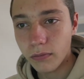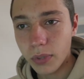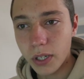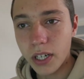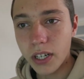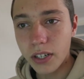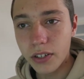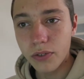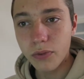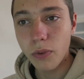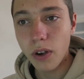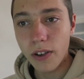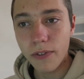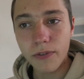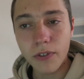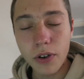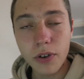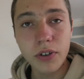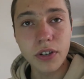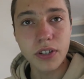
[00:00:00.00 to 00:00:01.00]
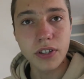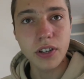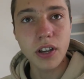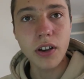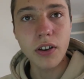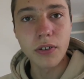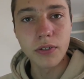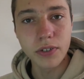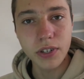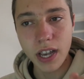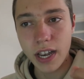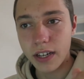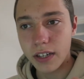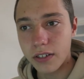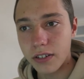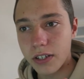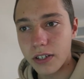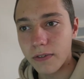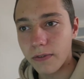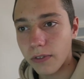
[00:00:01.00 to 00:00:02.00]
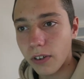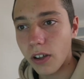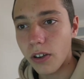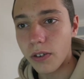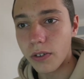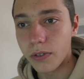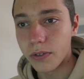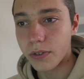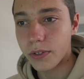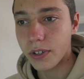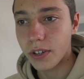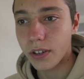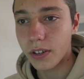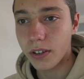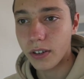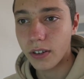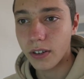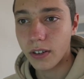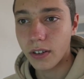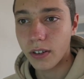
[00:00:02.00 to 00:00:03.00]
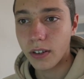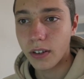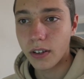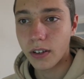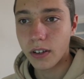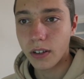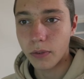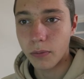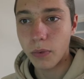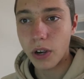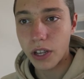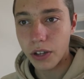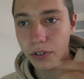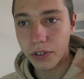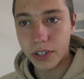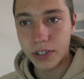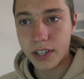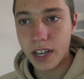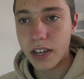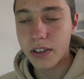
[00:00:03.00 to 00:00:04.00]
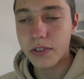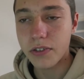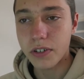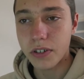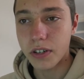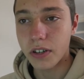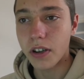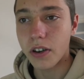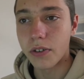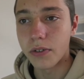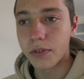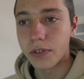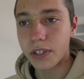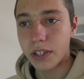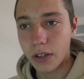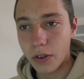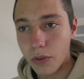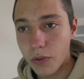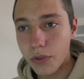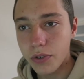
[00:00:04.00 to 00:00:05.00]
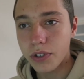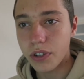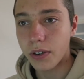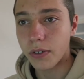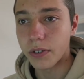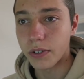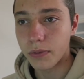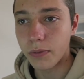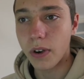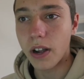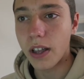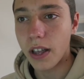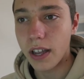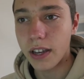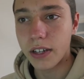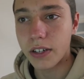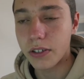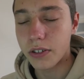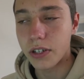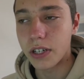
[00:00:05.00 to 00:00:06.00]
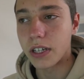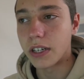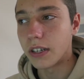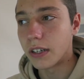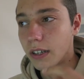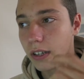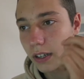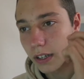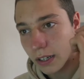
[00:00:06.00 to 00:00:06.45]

Because where focus goes, energy flows. And where your intention goes also is where energy